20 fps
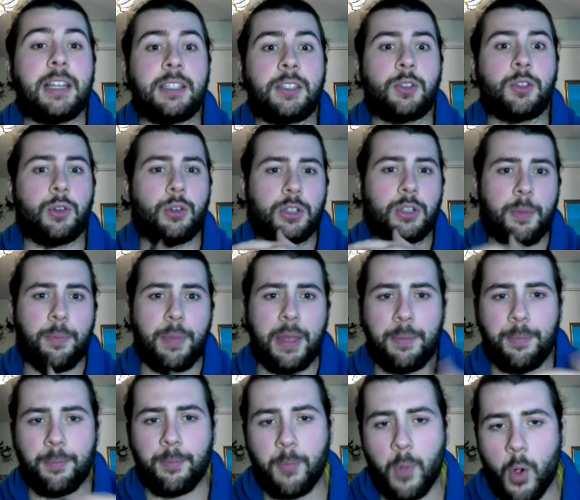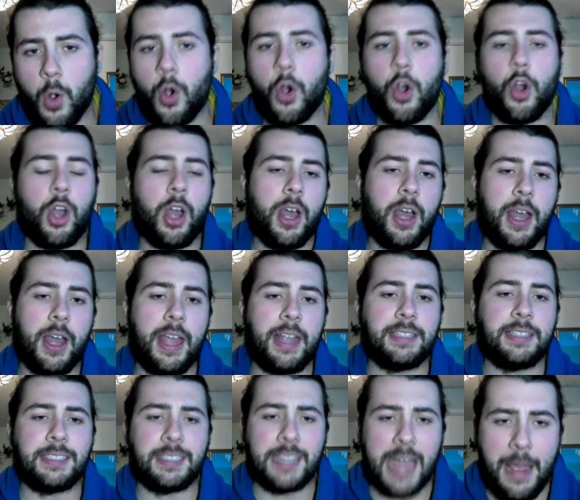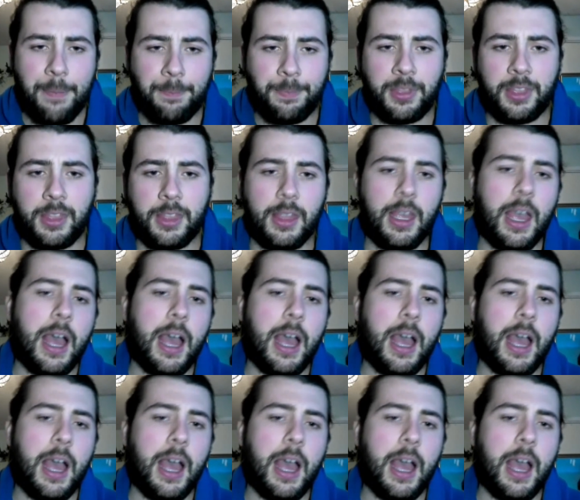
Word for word: to talk a bit more in depth,